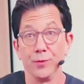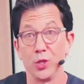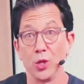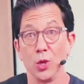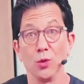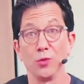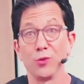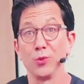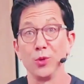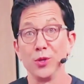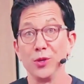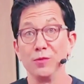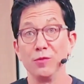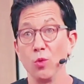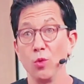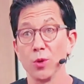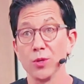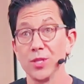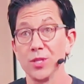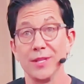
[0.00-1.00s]
Did you go through a
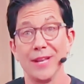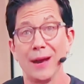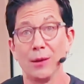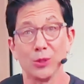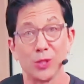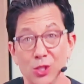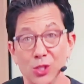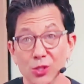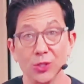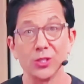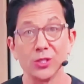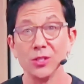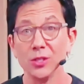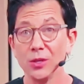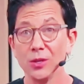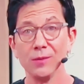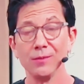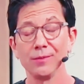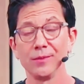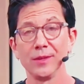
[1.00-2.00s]
divorce and now it's your
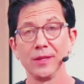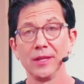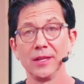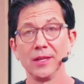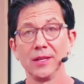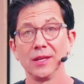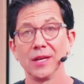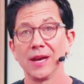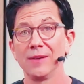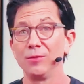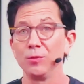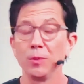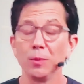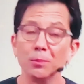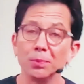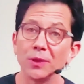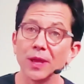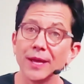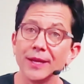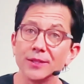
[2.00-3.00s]
turn? Have you
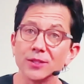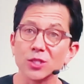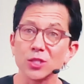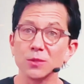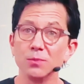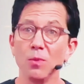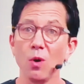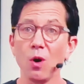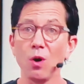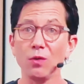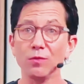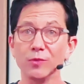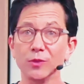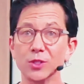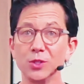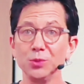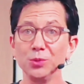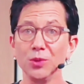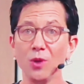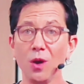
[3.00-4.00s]
been playing small
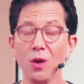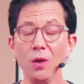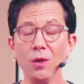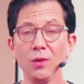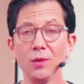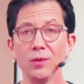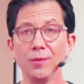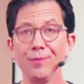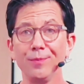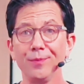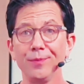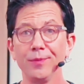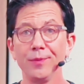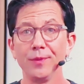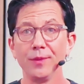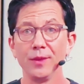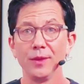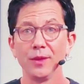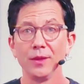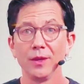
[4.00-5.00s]
for too long?
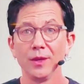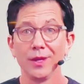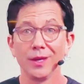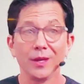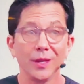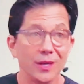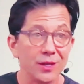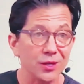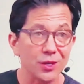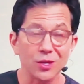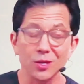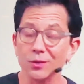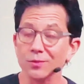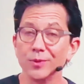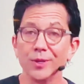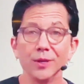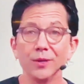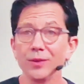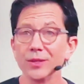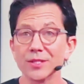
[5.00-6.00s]
In a
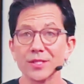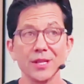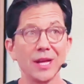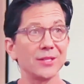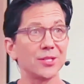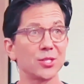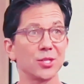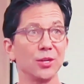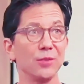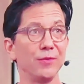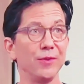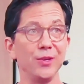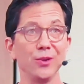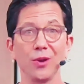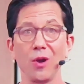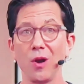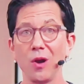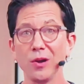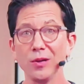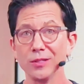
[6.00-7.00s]
career that's not serving
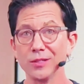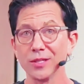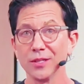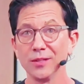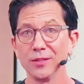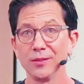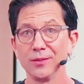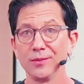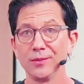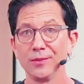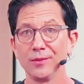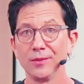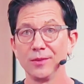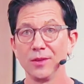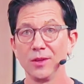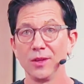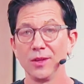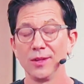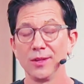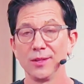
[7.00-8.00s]
your heart?
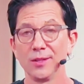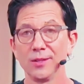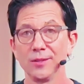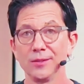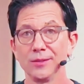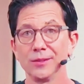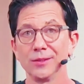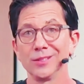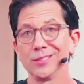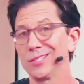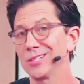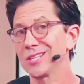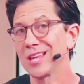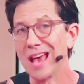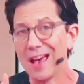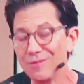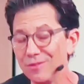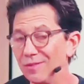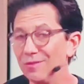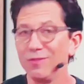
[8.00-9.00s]
You just
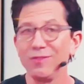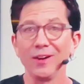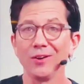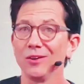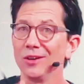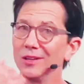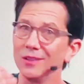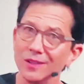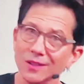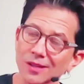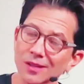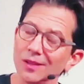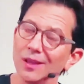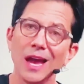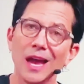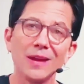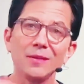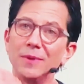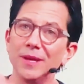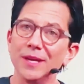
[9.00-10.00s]
haven't felt on an
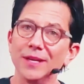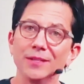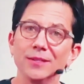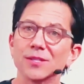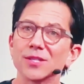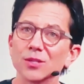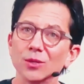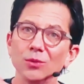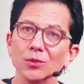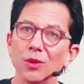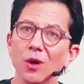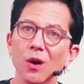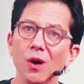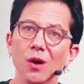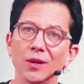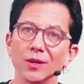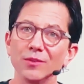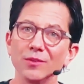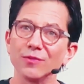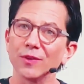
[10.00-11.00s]
alignment in so
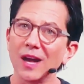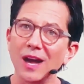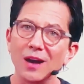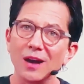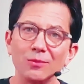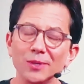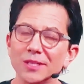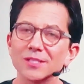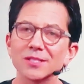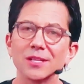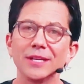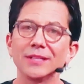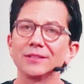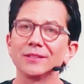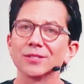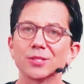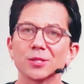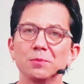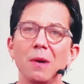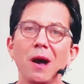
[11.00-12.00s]
long. You forgot what it's
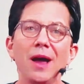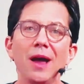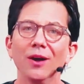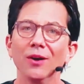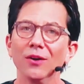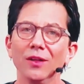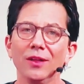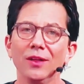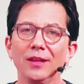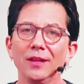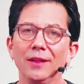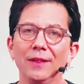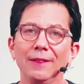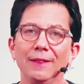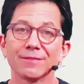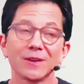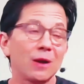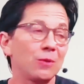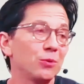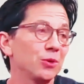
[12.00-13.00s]
like to smile.
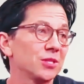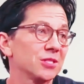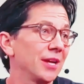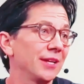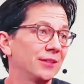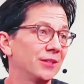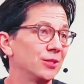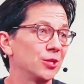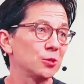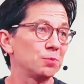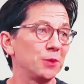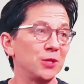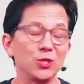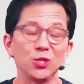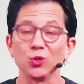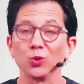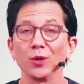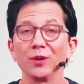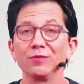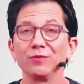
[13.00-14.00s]
You forgot what it's like to just be
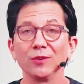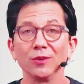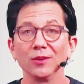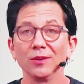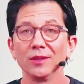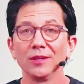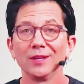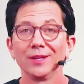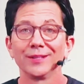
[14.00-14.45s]
joyful.